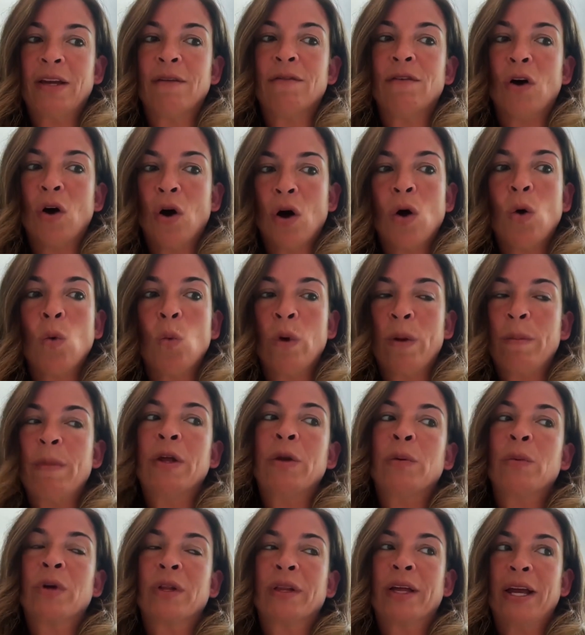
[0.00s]
If all
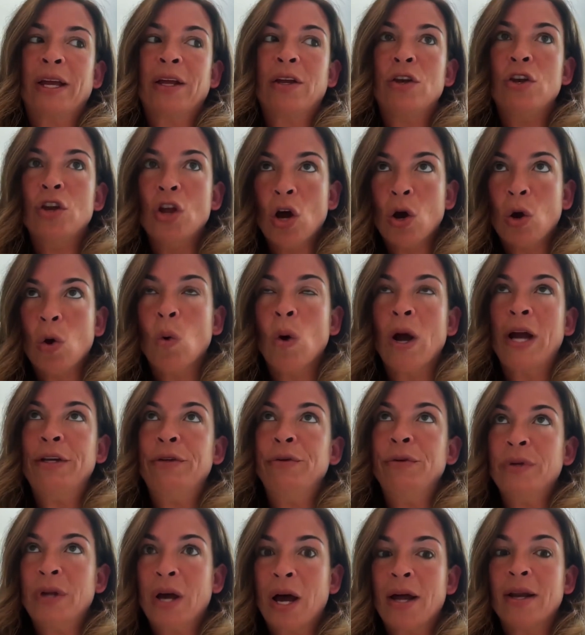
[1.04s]
women were like, no, I
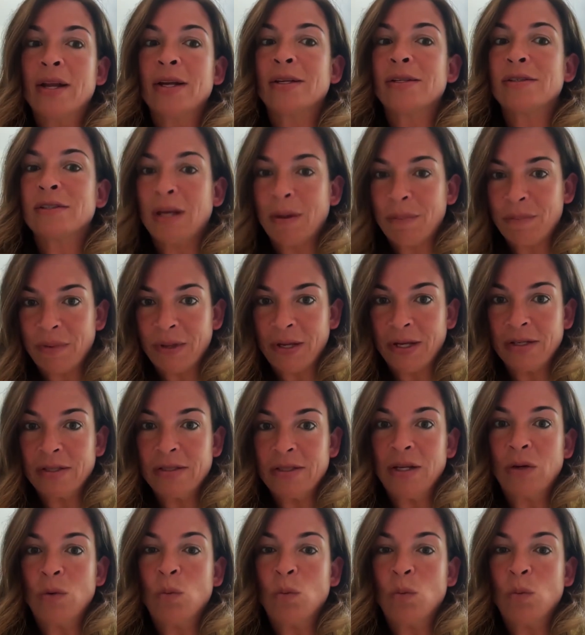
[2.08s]
do not accept this.